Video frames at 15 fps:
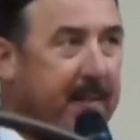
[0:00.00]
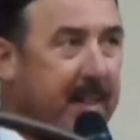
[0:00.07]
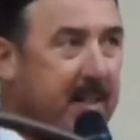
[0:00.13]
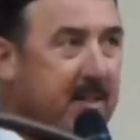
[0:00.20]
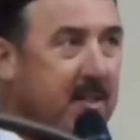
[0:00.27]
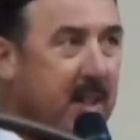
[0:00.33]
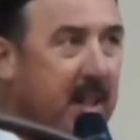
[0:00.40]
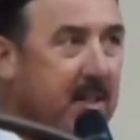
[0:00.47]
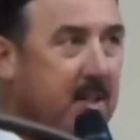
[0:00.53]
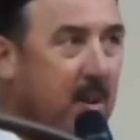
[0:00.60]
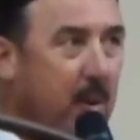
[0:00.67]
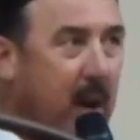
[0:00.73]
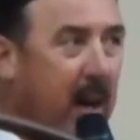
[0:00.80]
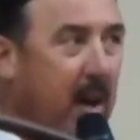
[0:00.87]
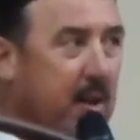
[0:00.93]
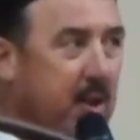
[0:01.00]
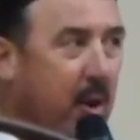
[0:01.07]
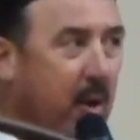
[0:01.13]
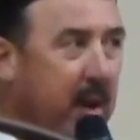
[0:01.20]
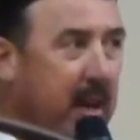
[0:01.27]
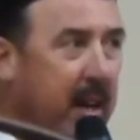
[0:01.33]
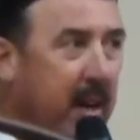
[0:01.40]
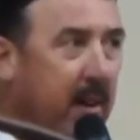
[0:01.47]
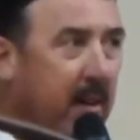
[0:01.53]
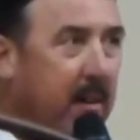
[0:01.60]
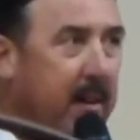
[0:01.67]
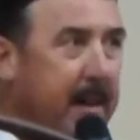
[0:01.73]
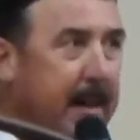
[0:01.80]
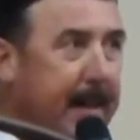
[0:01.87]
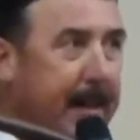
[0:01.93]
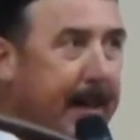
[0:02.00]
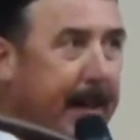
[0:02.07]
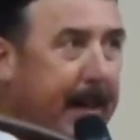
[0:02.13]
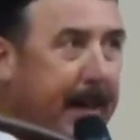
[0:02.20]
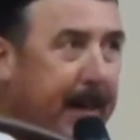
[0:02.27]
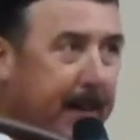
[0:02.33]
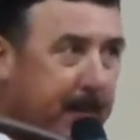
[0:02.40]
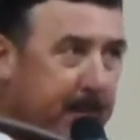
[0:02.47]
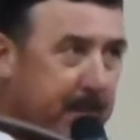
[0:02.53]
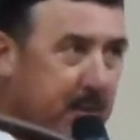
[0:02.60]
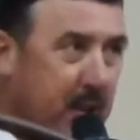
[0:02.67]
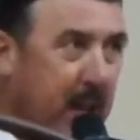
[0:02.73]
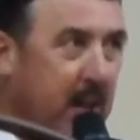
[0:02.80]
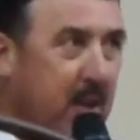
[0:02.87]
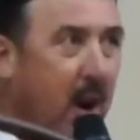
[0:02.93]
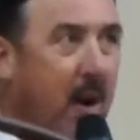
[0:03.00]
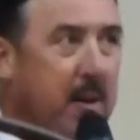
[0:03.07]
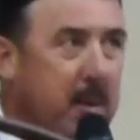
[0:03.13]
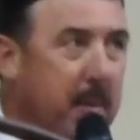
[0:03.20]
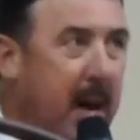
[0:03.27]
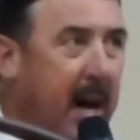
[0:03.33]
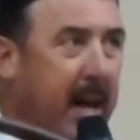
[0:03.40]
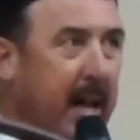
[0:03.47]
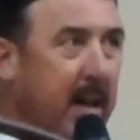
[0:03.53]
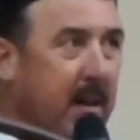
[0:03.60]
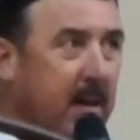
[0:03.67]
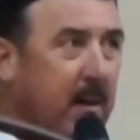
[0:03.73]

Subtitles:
It's the regulatory deal. Gene talked about it